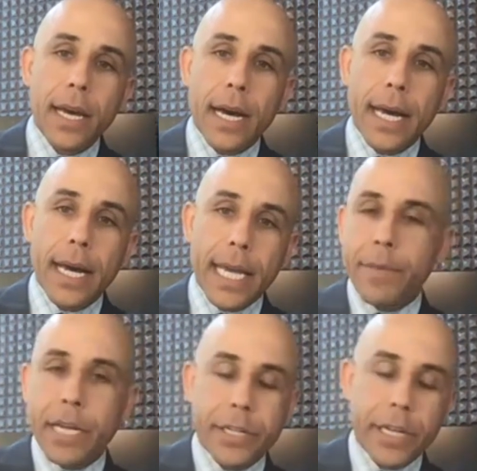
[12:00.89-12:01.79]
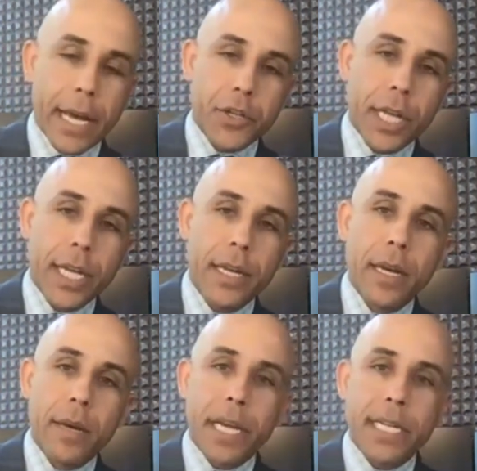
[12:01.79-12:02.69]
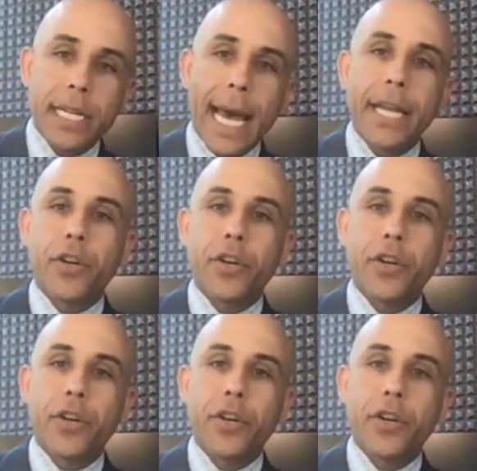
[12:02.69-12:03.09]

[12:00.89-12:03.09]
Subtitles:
I came yesterday actually, because I had